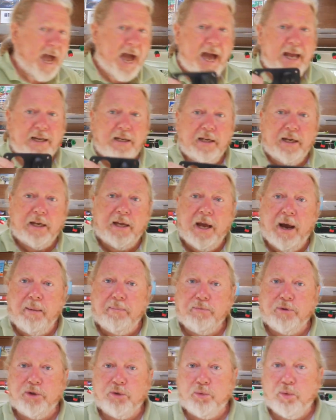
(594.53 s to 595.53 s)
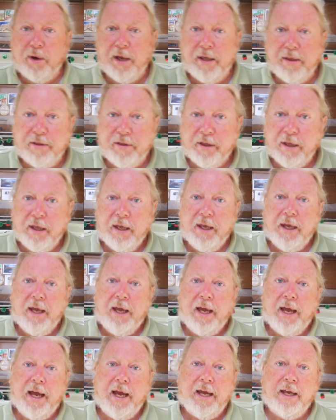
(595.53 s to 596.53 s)
and it comes with
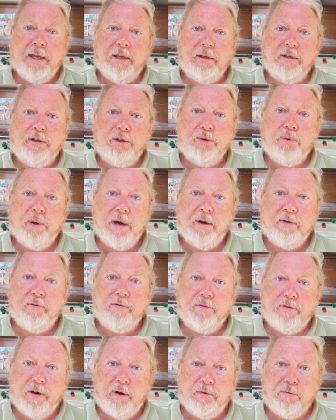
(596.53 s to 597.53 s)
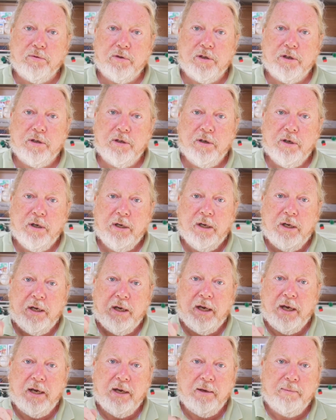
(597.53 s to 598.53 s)
a 12 volt
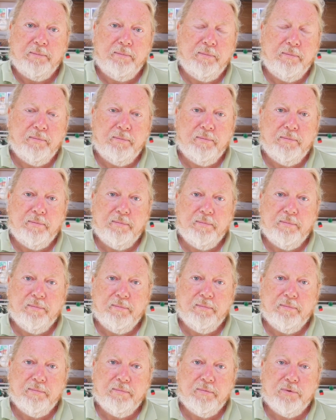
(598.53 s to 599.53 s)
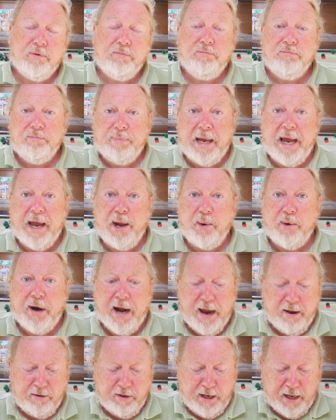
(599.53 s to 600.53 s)
power
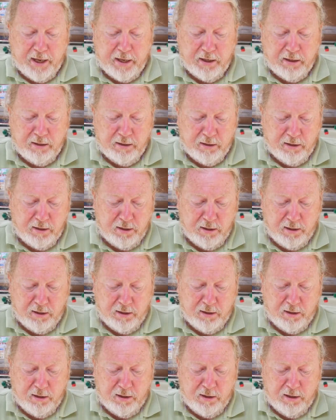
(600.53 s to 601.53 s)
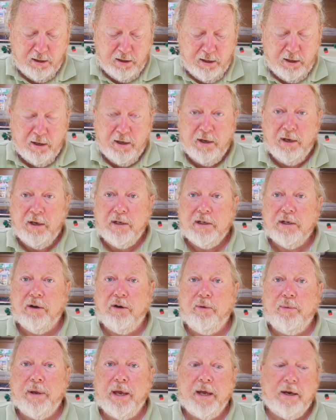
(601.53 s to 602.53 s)
outlet. So
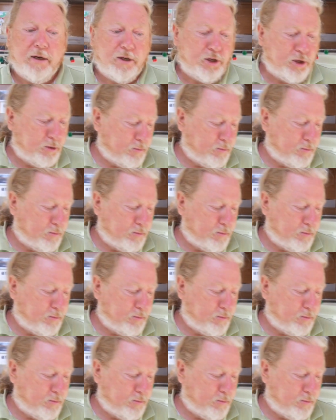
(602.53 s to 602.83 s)
I'll be able to